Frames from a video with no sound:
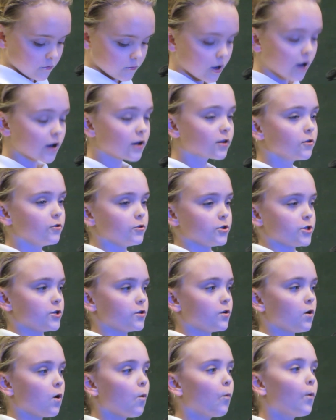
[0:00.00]
Conclusion,
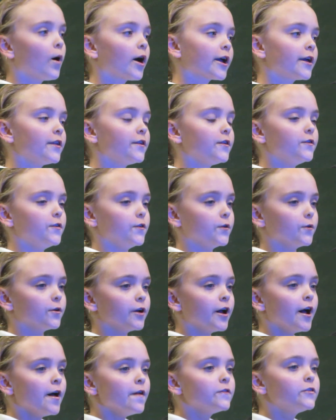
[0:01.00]
what can you do?
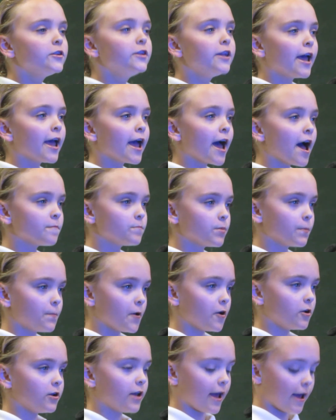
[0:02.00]
Today I have
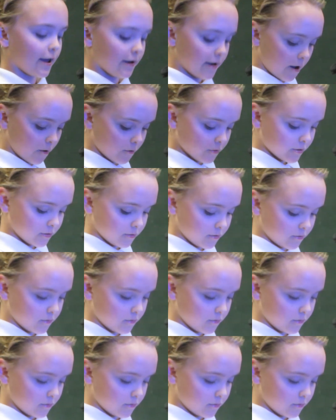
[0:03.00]
prepared handouts